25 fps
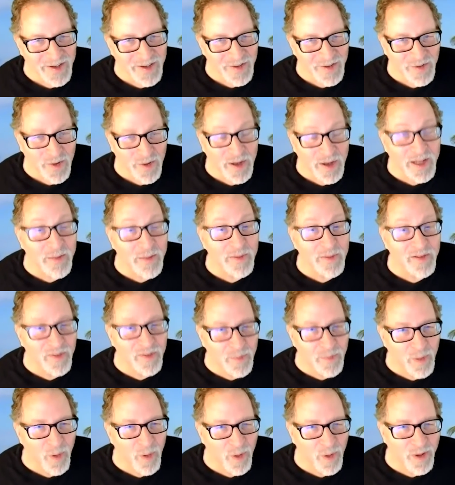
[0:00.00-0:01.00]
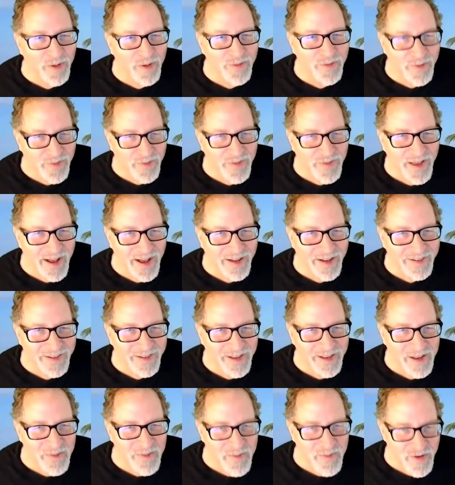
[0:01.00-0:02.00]
so I can be supportive of that
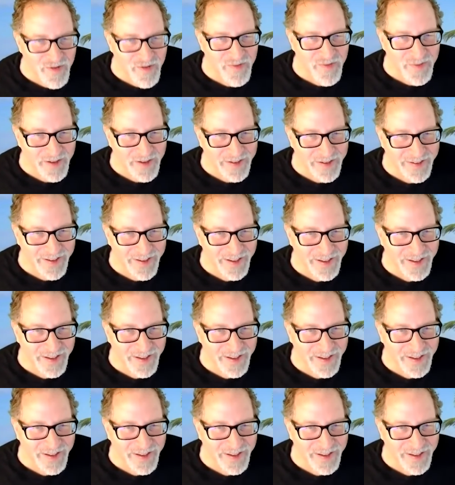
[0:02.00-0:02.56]
uh, movement.